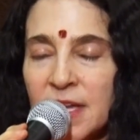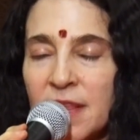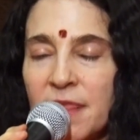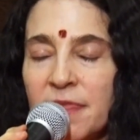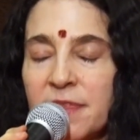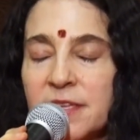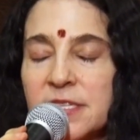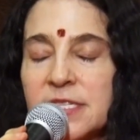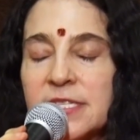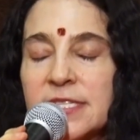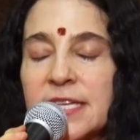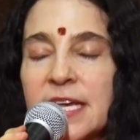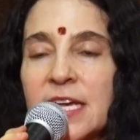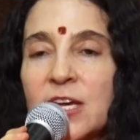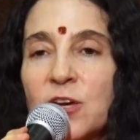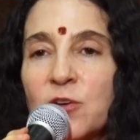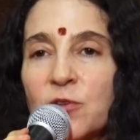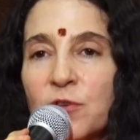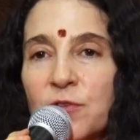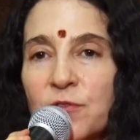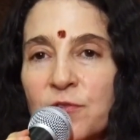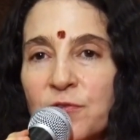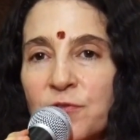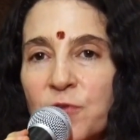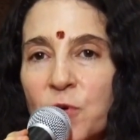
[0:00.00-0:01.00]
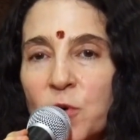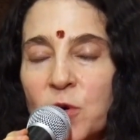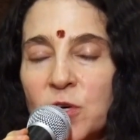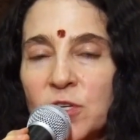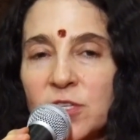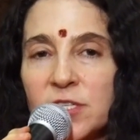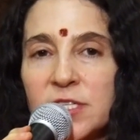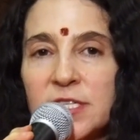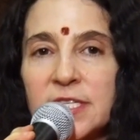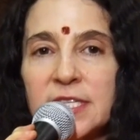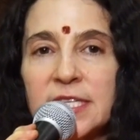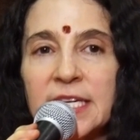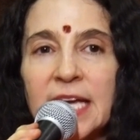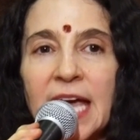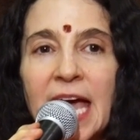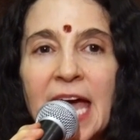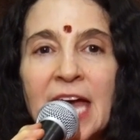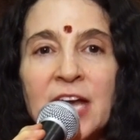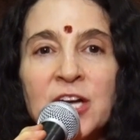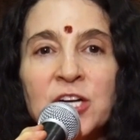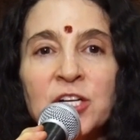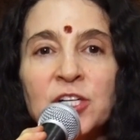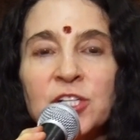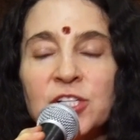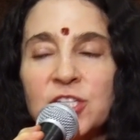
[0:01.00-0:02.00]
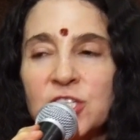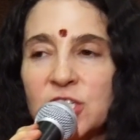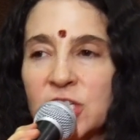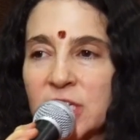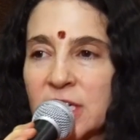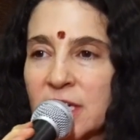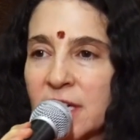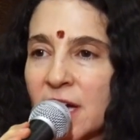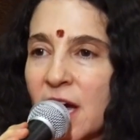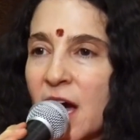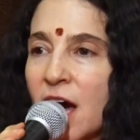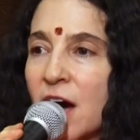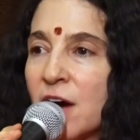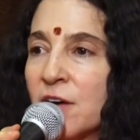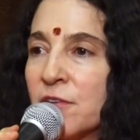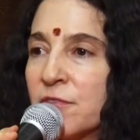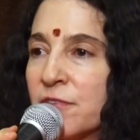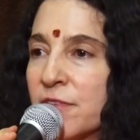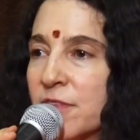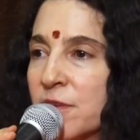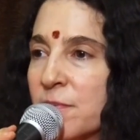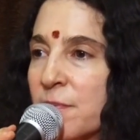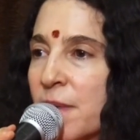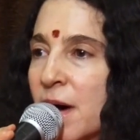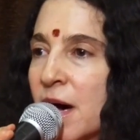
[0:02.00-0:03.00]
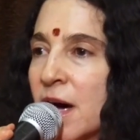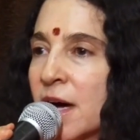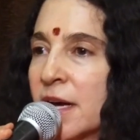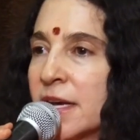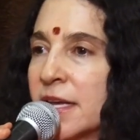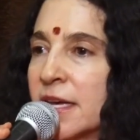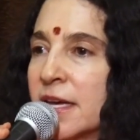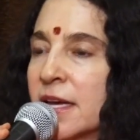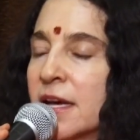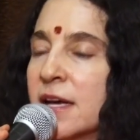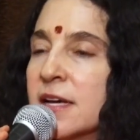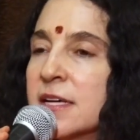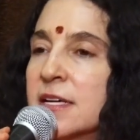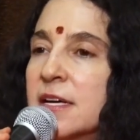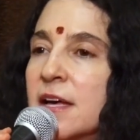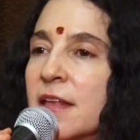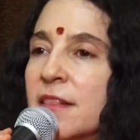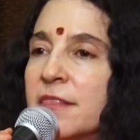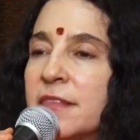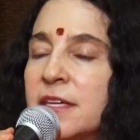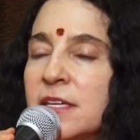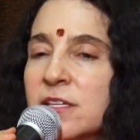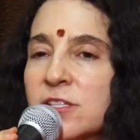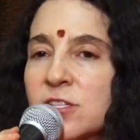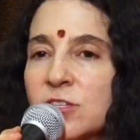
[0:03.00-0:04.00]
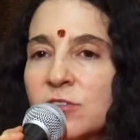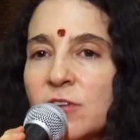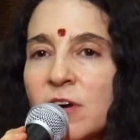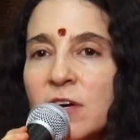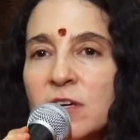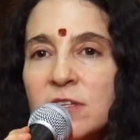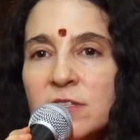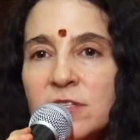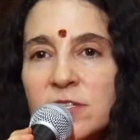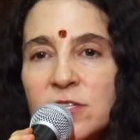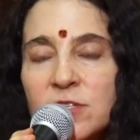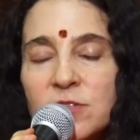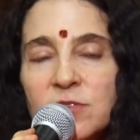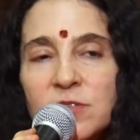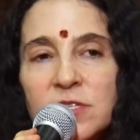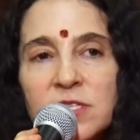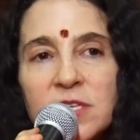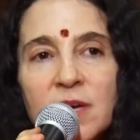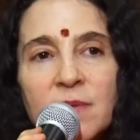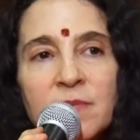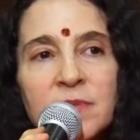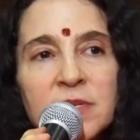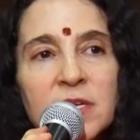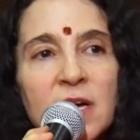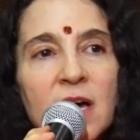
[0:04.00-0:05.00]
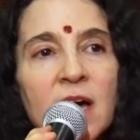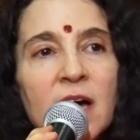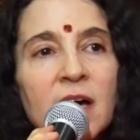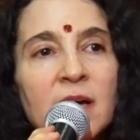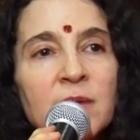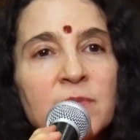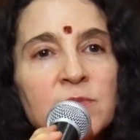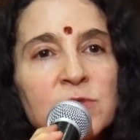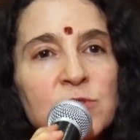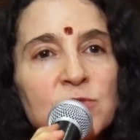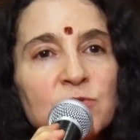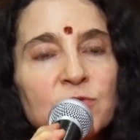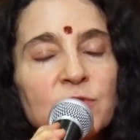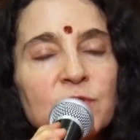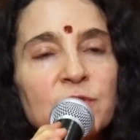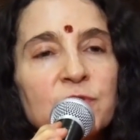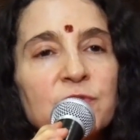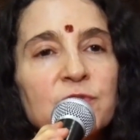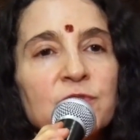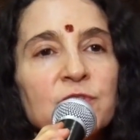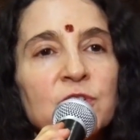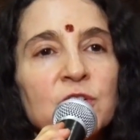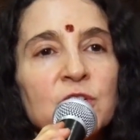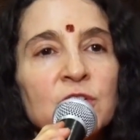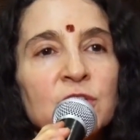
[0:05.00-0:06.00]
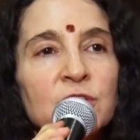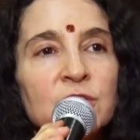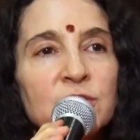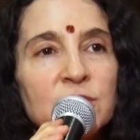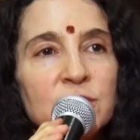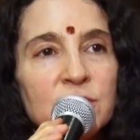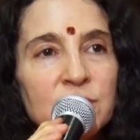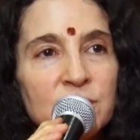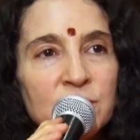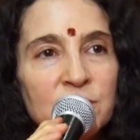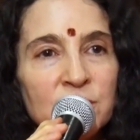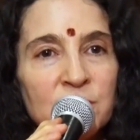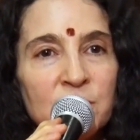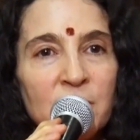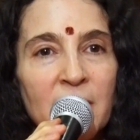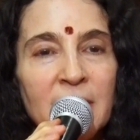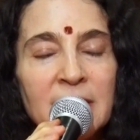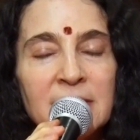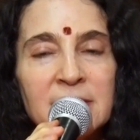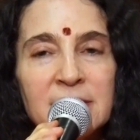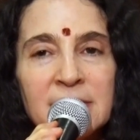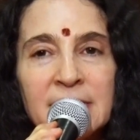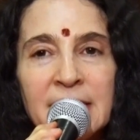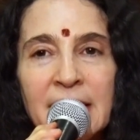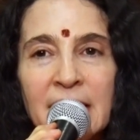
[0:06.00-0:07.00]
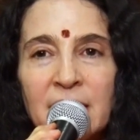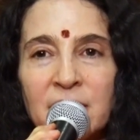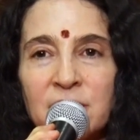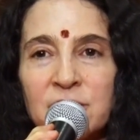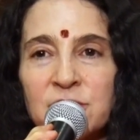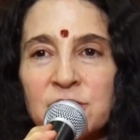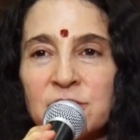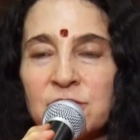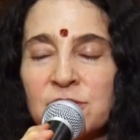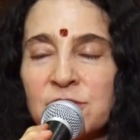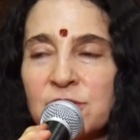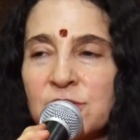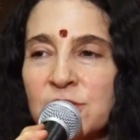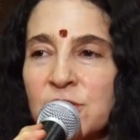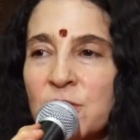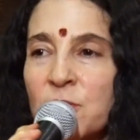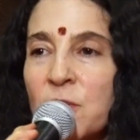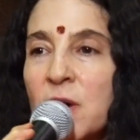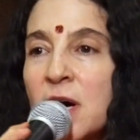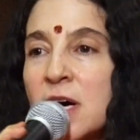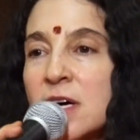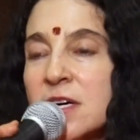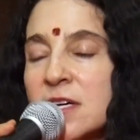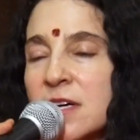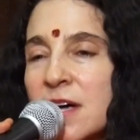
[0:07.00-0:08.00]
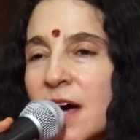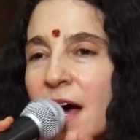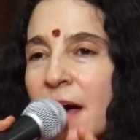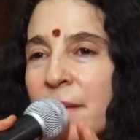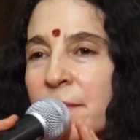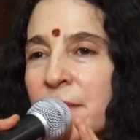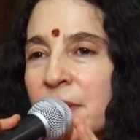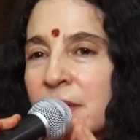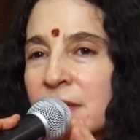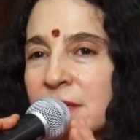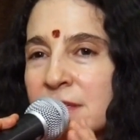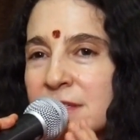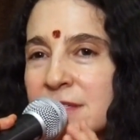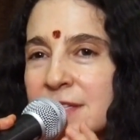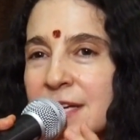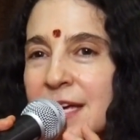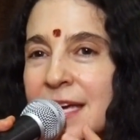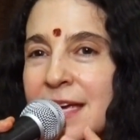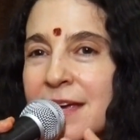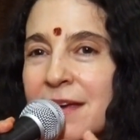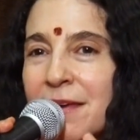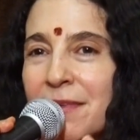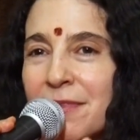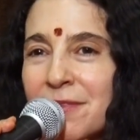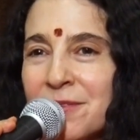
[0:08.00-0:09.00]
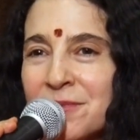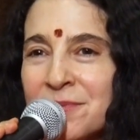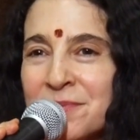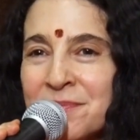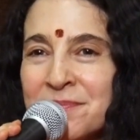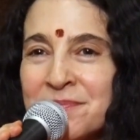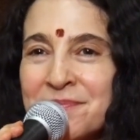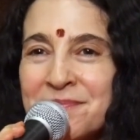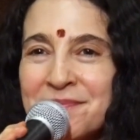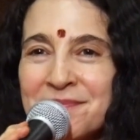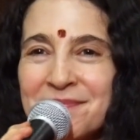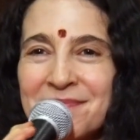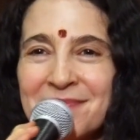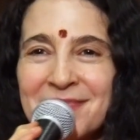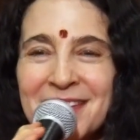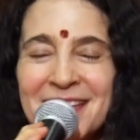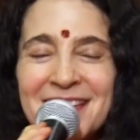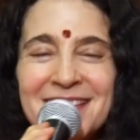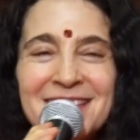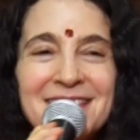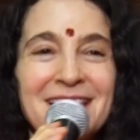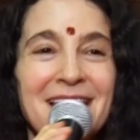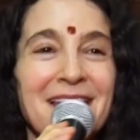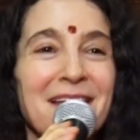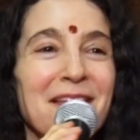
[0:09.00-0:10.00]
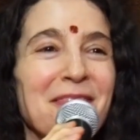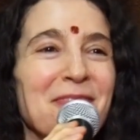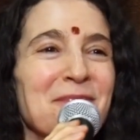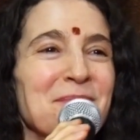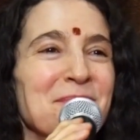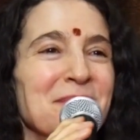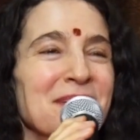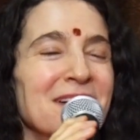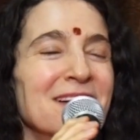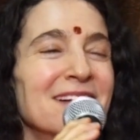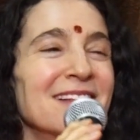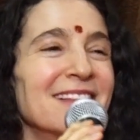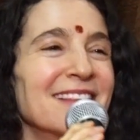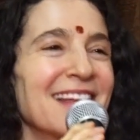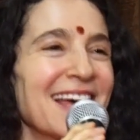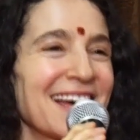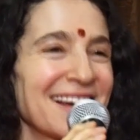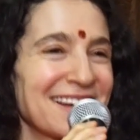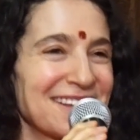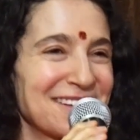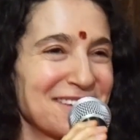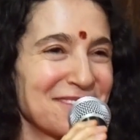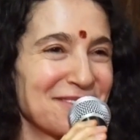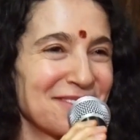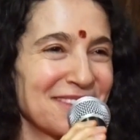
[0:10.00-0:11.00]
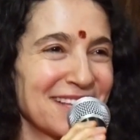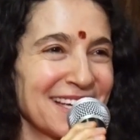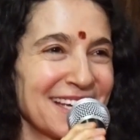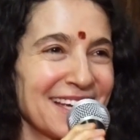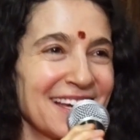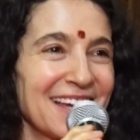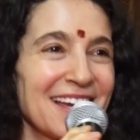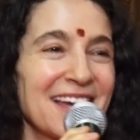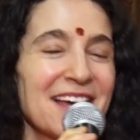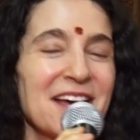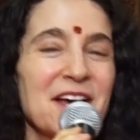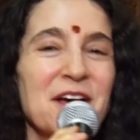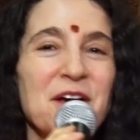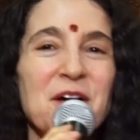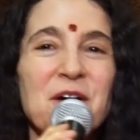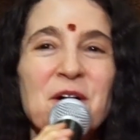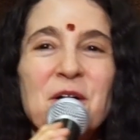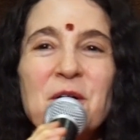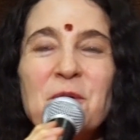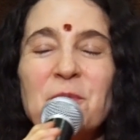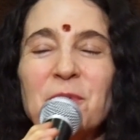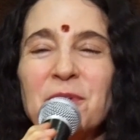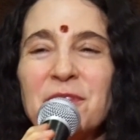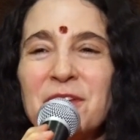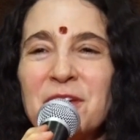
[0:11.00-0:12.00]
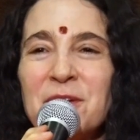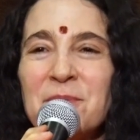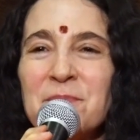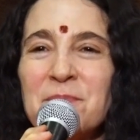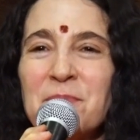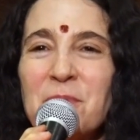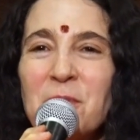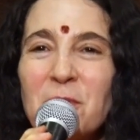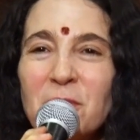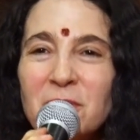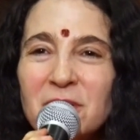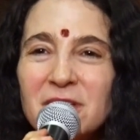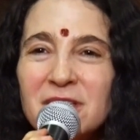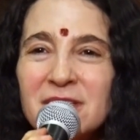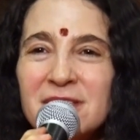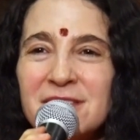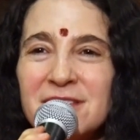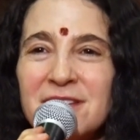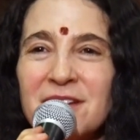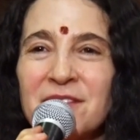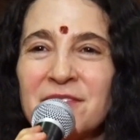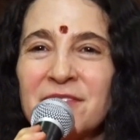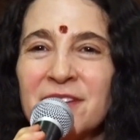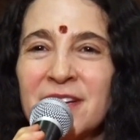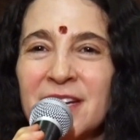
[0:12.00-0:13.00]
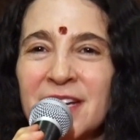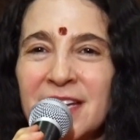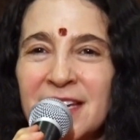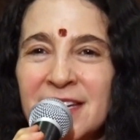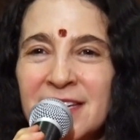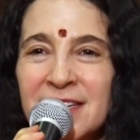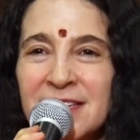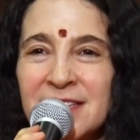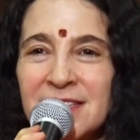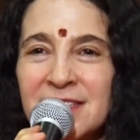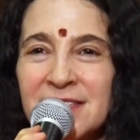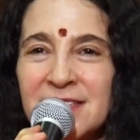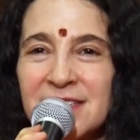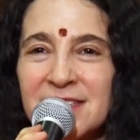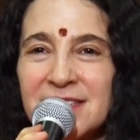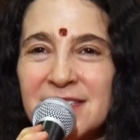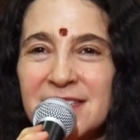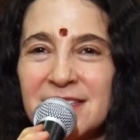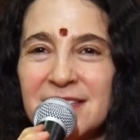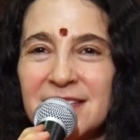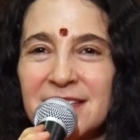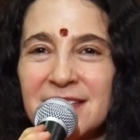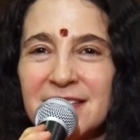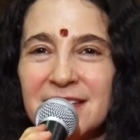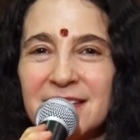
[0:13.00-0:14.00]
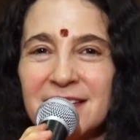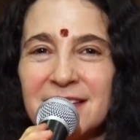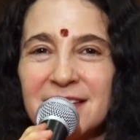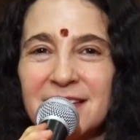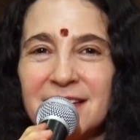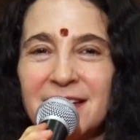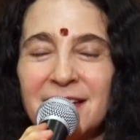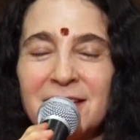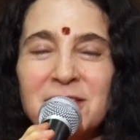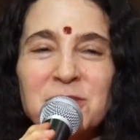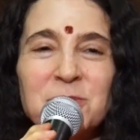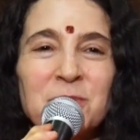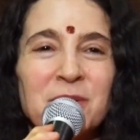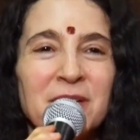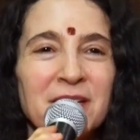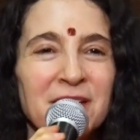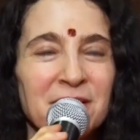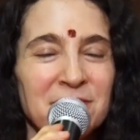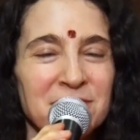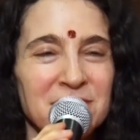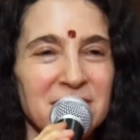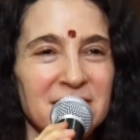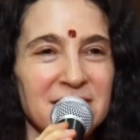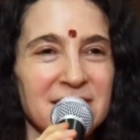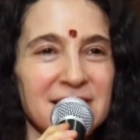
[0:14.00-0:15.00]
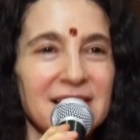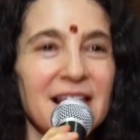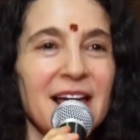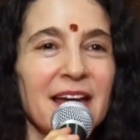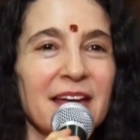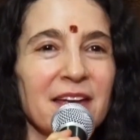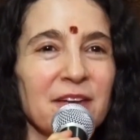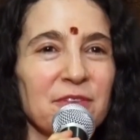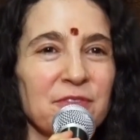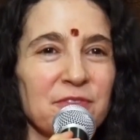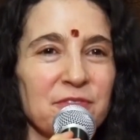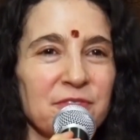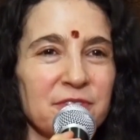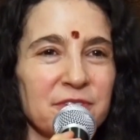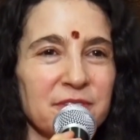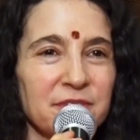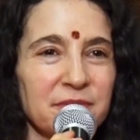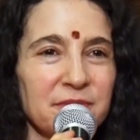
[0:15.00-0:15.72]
the sacred force, the energy of the body, these are also sometimes referred to as nectar. So I'm going to take them take them collectively. Well, the importance of it is it's what gives us life.